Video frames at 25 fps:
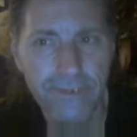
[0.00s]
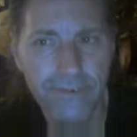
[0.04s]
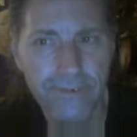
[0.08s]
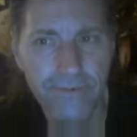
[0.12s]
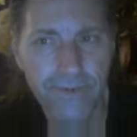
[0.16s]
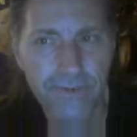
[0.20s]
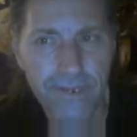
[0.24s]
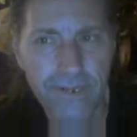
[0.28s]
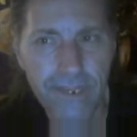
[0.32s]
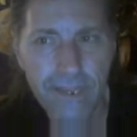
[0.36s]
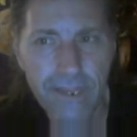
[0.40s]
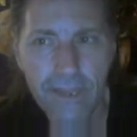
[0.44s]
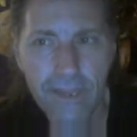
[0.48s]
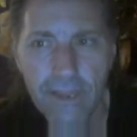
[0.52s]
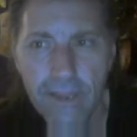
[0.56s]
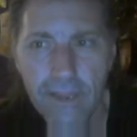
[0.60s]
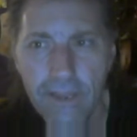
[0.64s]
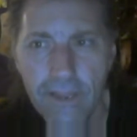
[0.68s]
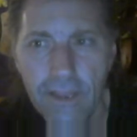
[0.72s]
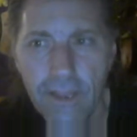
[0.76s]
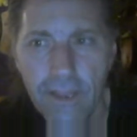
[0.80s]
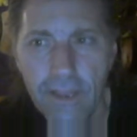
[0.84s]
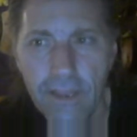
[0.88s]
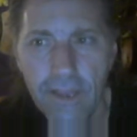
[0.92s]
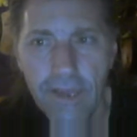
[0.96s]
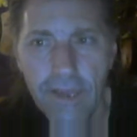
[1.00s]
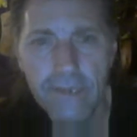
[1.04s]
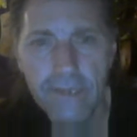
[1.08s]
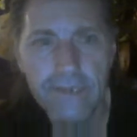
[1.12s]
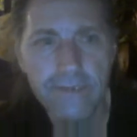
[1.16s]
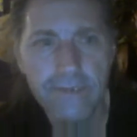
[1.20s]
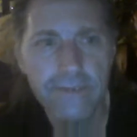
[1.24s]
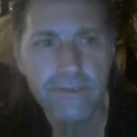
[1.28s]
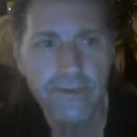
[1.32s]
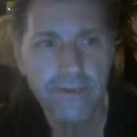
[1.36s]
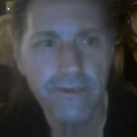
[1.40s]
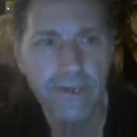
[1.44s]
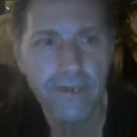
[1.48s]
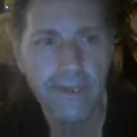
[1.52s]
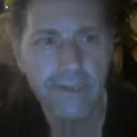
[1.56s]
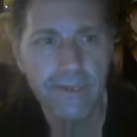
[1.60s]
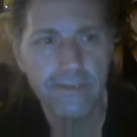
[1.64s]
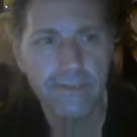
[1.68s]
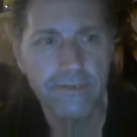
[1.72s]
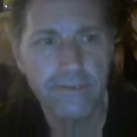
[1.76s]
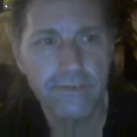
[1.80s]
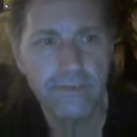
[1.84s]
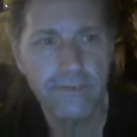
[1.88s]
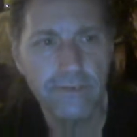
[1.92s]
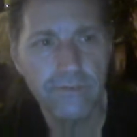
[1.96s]
history, and he's
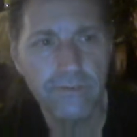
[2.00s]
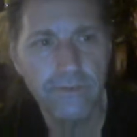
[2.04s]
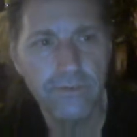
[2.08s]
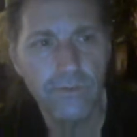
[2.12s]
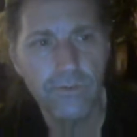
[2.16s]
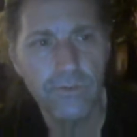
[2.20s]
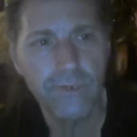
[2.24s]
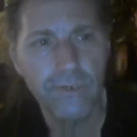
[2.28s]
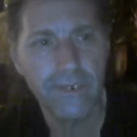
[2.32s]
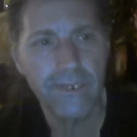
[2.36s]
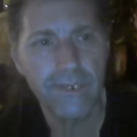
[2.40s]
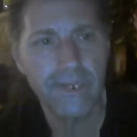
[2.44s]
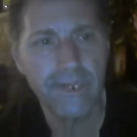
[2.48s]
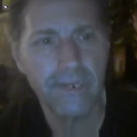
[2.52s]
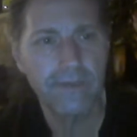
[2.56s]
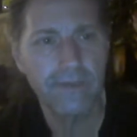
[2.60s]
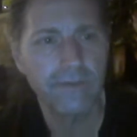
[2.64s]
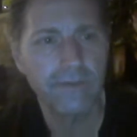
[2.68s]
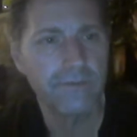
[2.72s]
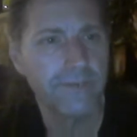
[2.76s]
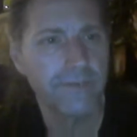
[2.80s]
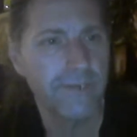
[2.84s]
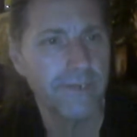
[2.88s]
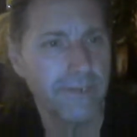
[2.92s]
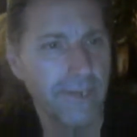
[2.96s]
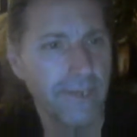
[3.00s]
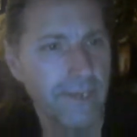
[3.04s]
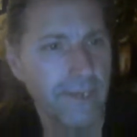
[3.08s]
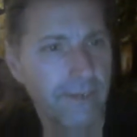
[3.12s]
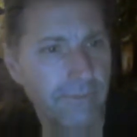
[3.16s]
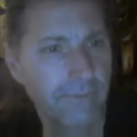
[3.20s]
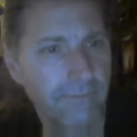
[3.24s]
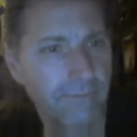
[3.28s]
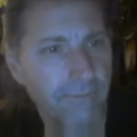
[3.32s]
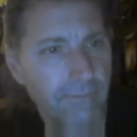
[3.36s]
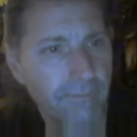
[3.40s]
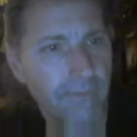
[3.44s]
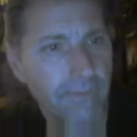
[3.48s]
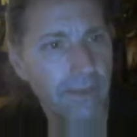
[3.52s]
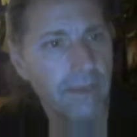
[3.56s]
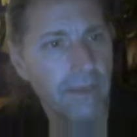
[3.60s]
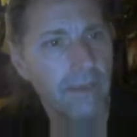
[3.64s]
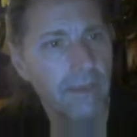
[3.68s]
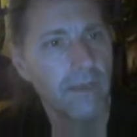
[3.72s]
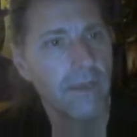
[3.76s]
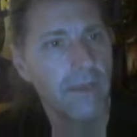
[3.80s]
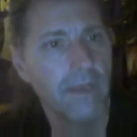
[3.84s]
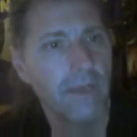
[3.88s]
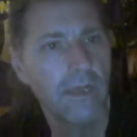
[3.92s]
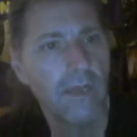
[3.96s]
looking to do it again on Sunday.
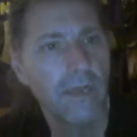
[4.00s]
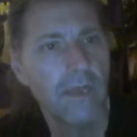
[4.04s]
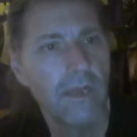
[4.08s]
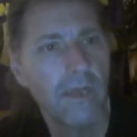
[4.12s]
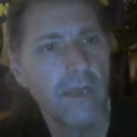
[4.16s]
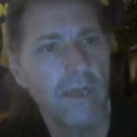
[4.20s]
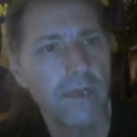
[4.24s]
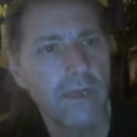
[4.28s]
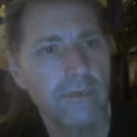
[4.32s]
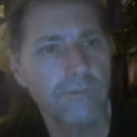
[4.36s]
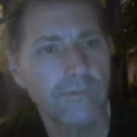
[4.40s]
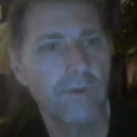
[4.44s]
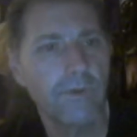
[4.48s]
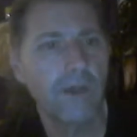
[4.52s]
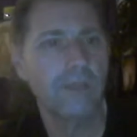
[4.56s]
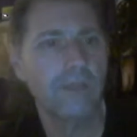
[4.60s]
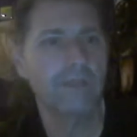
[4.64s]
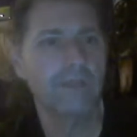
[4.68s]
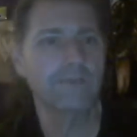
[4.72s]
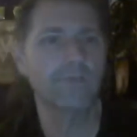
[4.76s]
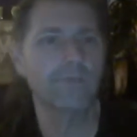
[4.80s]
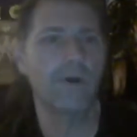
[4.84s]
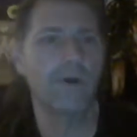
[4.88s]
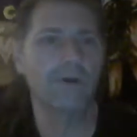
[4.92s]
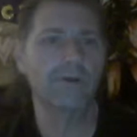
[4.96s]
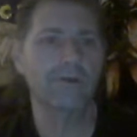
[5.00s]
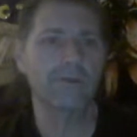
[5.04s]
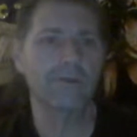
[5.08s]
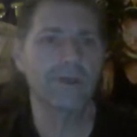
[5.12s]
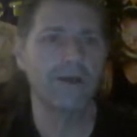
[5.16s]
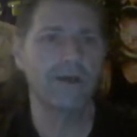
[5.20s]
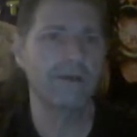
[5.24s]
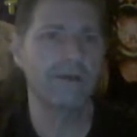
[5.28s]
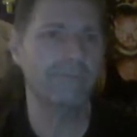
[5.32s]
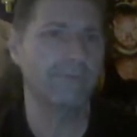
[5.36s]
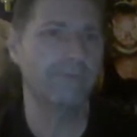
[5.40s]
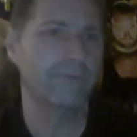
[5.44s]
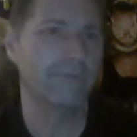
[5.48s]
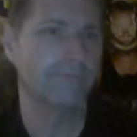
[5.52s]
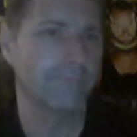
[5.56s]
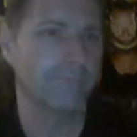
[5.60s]
Rollins walking off,